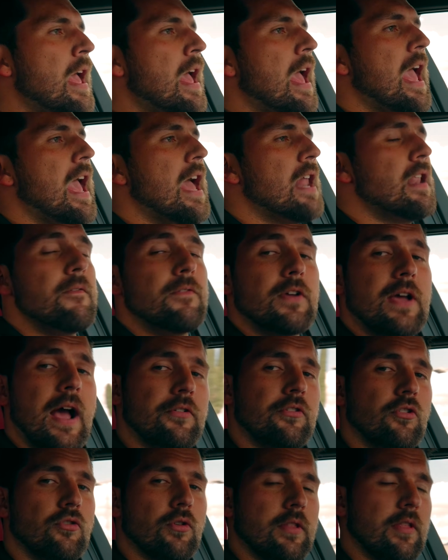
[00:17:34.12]
And if you
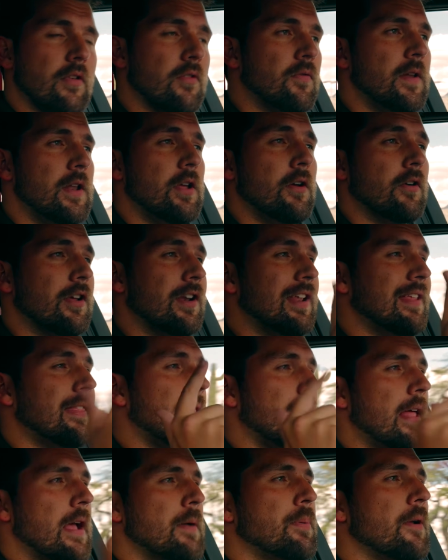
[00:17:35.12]
guys enjoyed this video, could hit
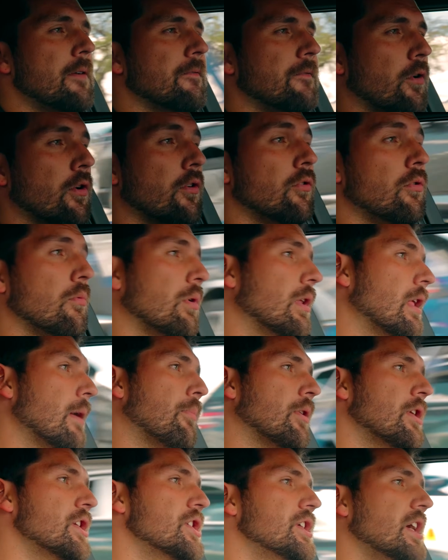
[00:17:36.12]
that like button for us. We'd really
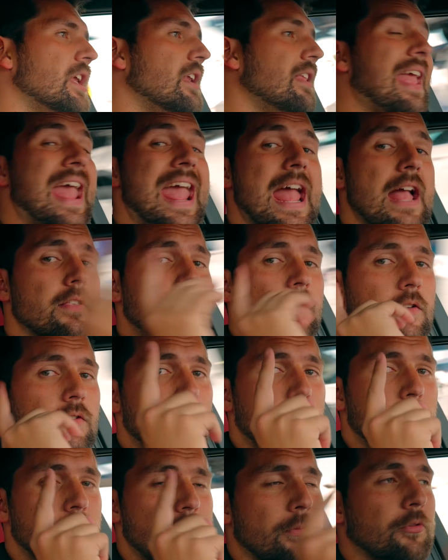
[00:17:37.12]
appreciate it. And
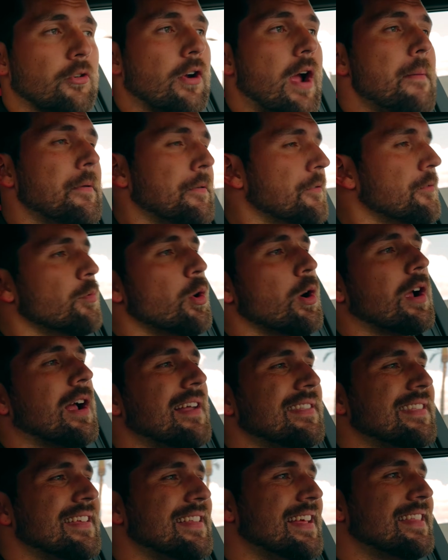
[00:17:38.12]
consider subscribing for more
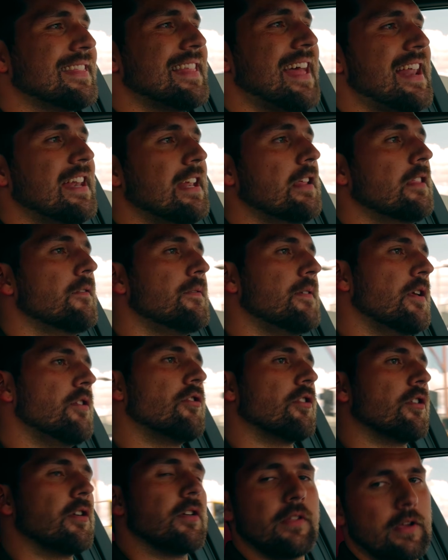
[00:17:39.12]
content like that in the
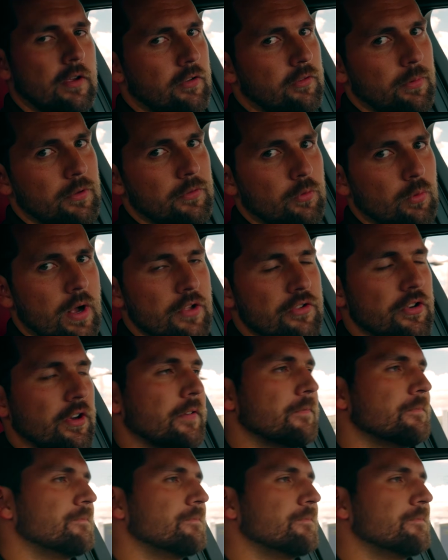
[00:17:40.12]
future. Thank you so much for watching.